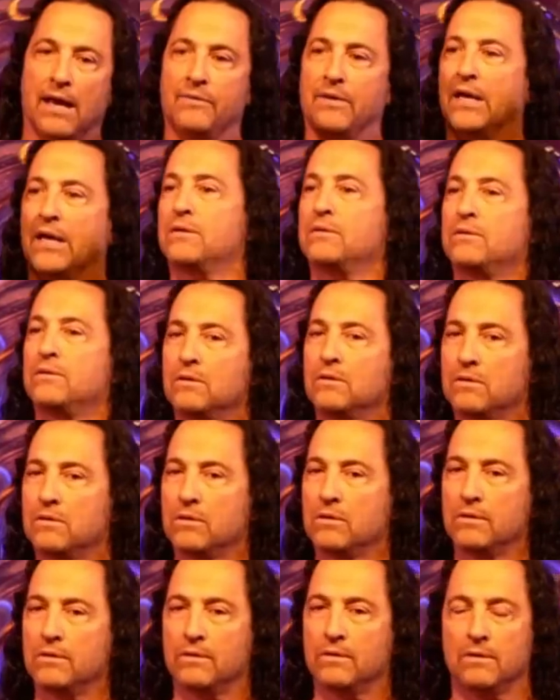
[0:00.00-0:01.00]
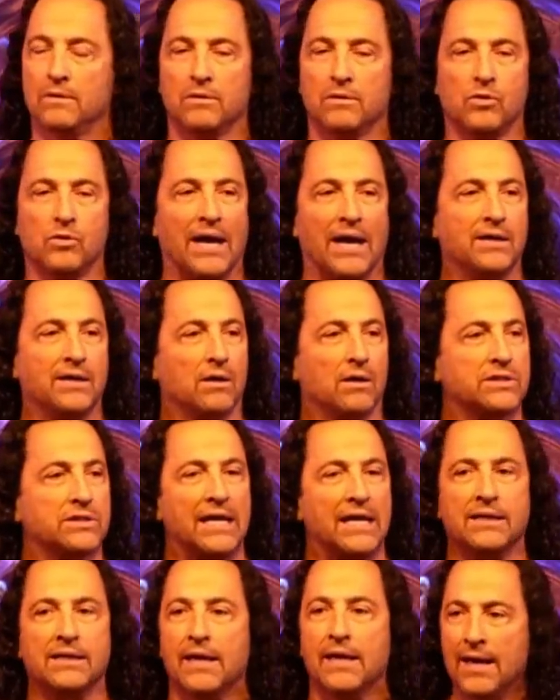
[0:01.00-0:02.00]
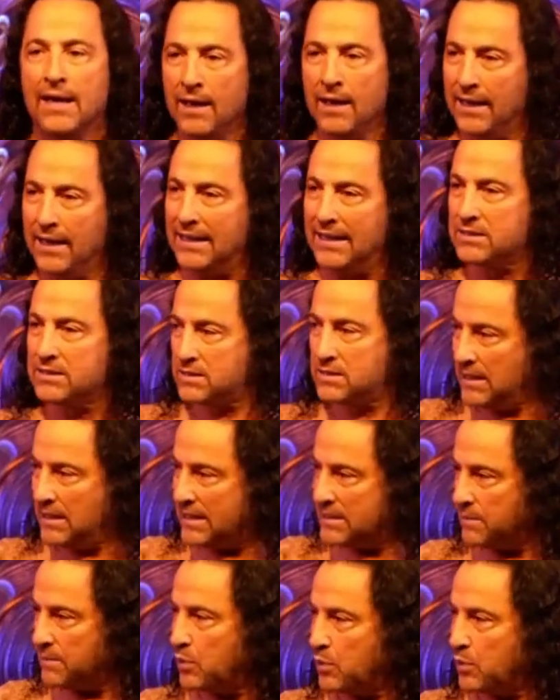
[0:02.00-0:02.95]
and then grandiose ending. It's, it's a